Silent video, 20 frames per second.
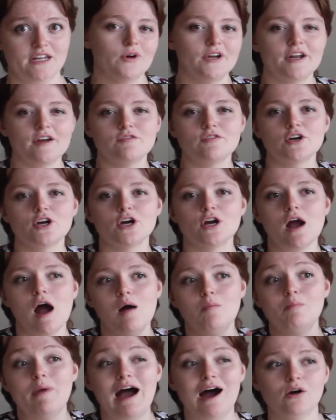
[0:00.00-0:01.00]
Whatever
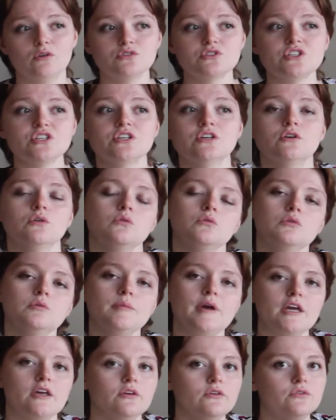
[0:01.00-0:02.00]
amount will
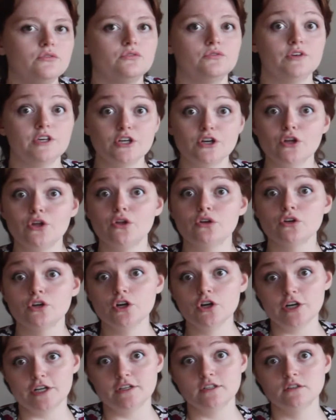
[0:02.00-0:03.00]
make you feel
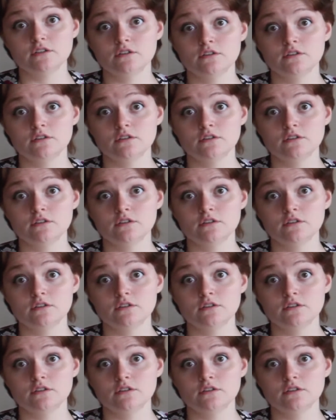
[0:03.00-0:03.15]
good.